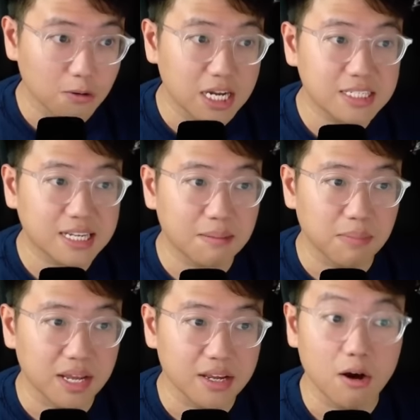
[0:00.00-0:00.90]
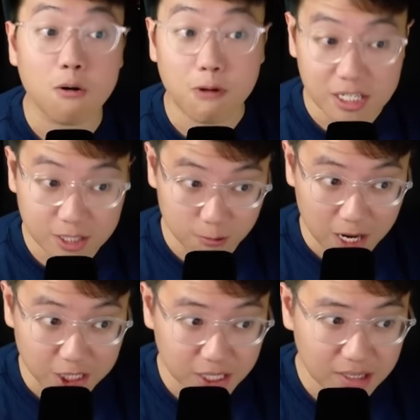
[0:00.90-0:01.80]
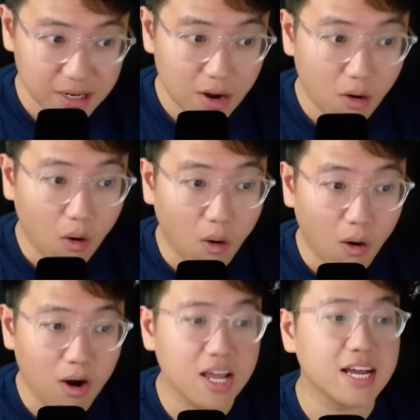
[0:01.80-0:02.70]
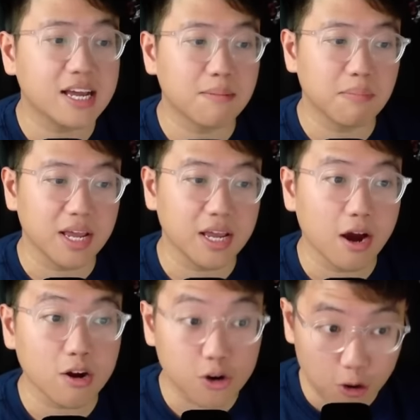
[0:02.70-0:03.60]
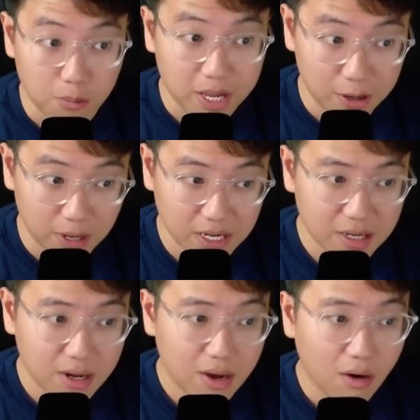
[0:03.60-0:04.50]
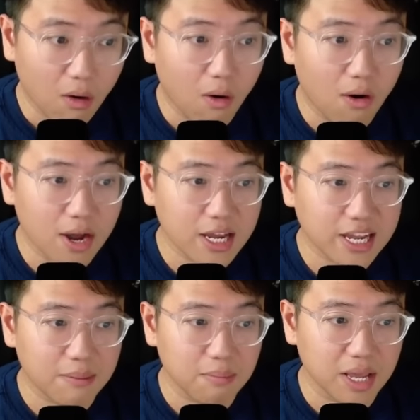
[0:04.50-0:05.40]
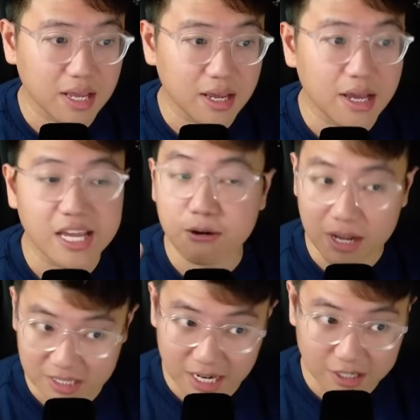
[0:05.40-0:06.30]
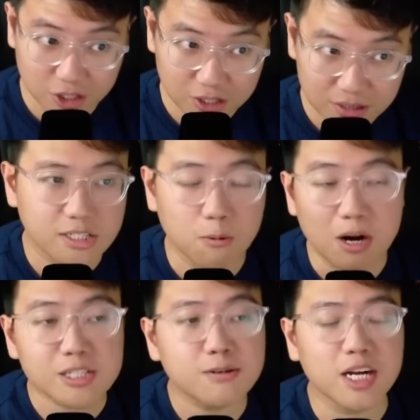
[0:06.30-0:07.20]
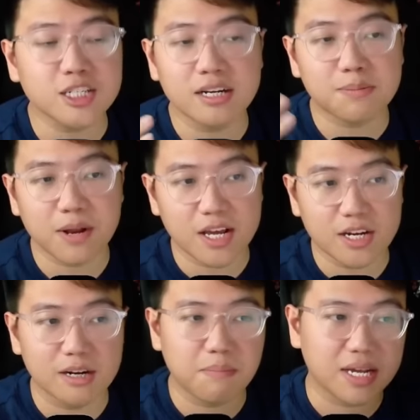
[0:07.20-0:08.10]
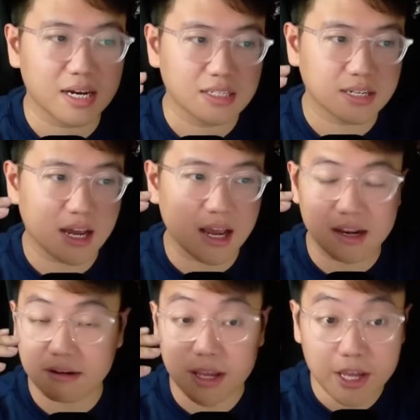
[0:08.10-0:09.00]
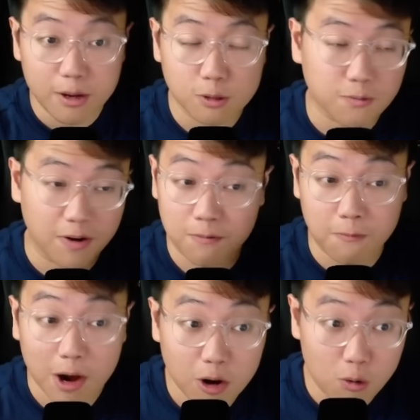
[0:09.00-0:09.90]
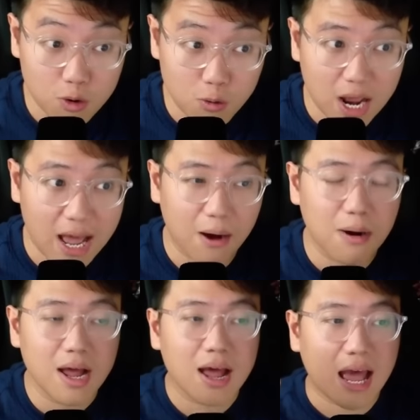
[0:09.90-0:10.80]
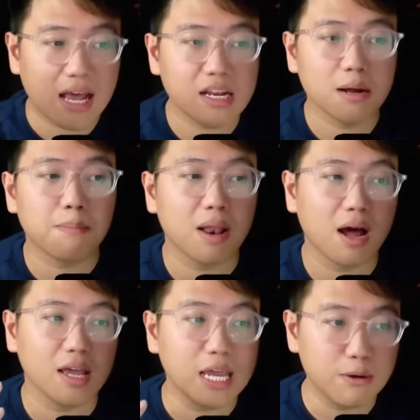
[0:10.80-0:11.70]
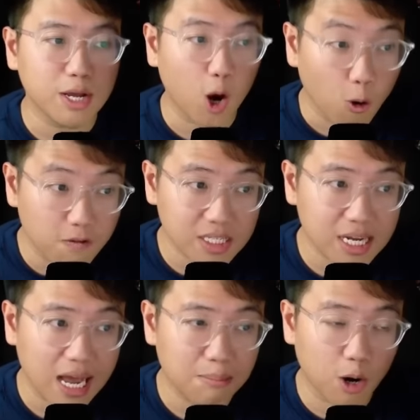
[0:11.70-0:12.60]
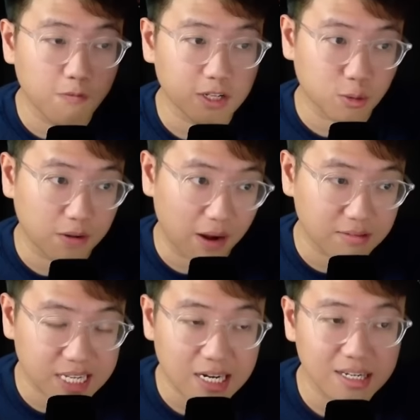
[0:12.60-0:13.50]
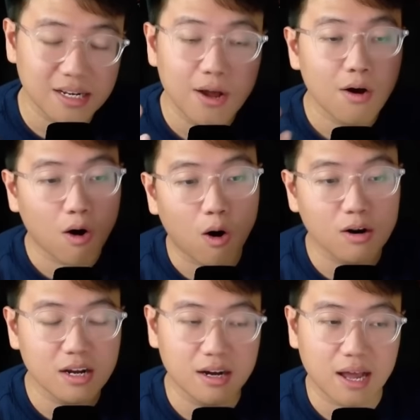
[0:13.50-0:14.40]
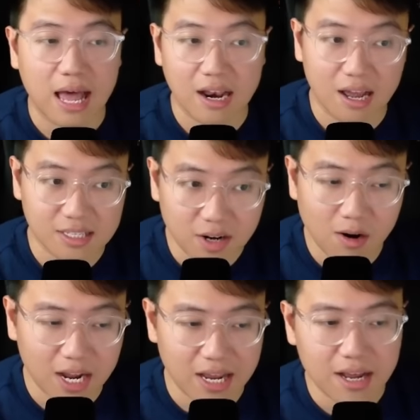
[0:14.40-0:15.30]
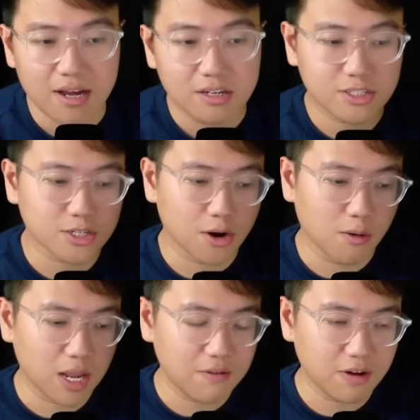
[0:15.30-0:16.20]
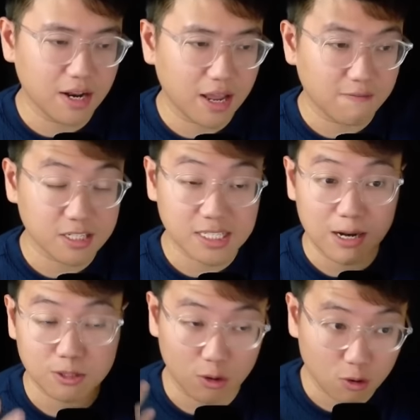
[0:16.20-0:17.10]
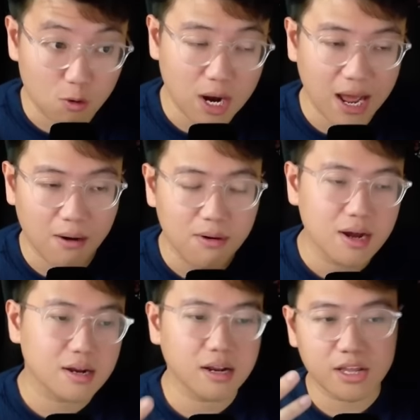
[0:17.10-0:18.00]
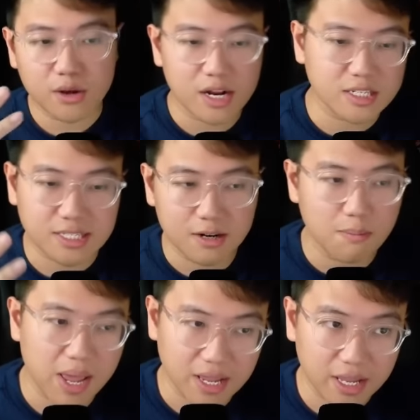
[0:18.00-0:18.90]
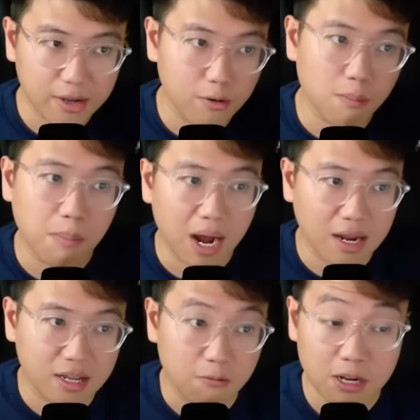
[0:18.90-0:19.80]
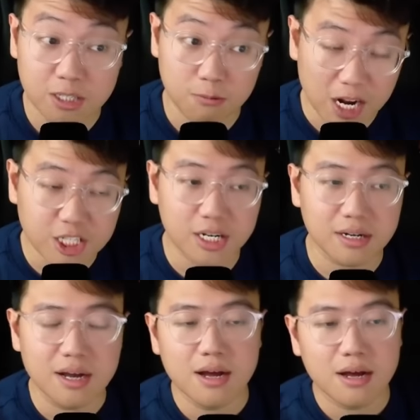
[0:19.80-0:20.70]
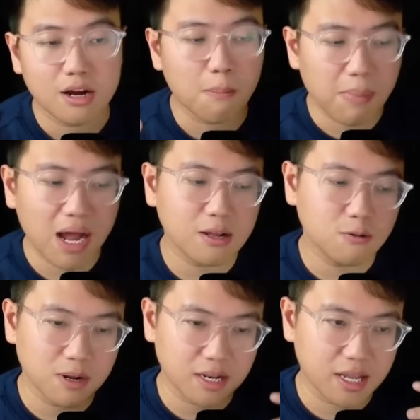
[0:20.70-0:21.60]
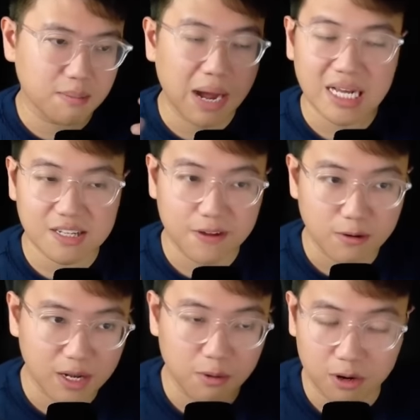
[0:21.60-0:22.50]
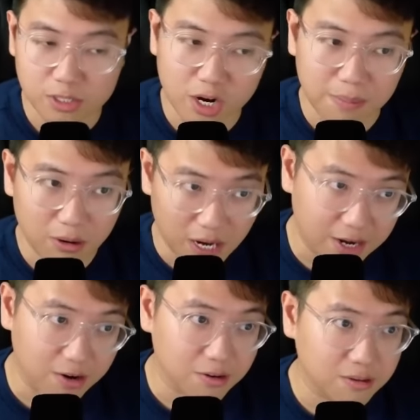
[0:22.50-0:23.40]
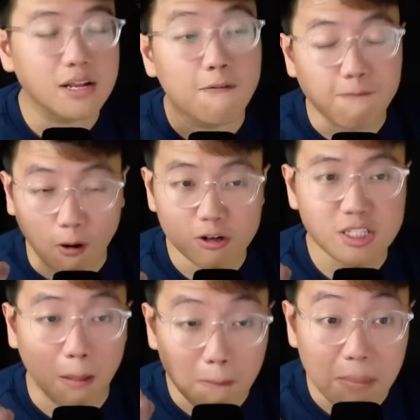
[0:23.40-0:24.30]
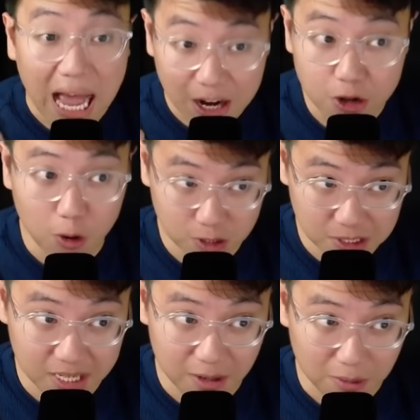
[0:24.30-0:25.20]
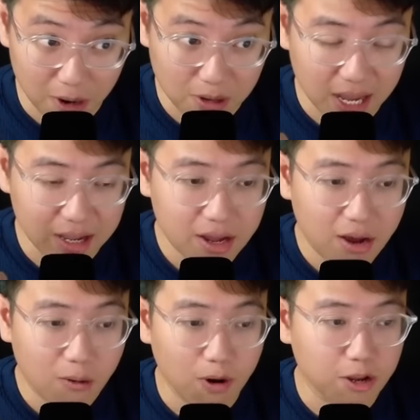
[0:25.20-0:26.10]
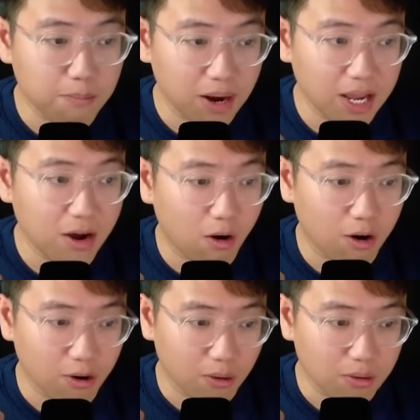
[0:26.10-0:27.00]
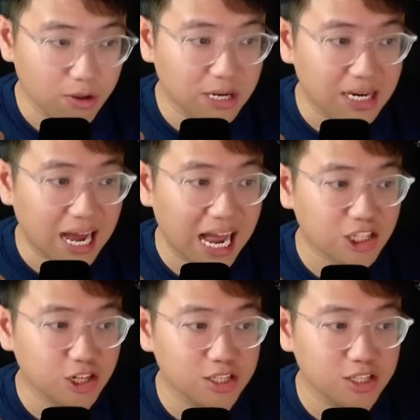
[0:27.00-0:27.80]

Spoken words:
this can be Restoration, or it can be Group Healing, or it can be Healing Touch. So Restoration is pretty good because it heals with very low cooldown and it applies healing over time, over 25 seconds on the ally target. So even if the skill is on cooldown, the unit is still being healed by the Restoration, combined with the passive healing we're going to talk about later. The first manual skill, okay? When you play auto, you can actually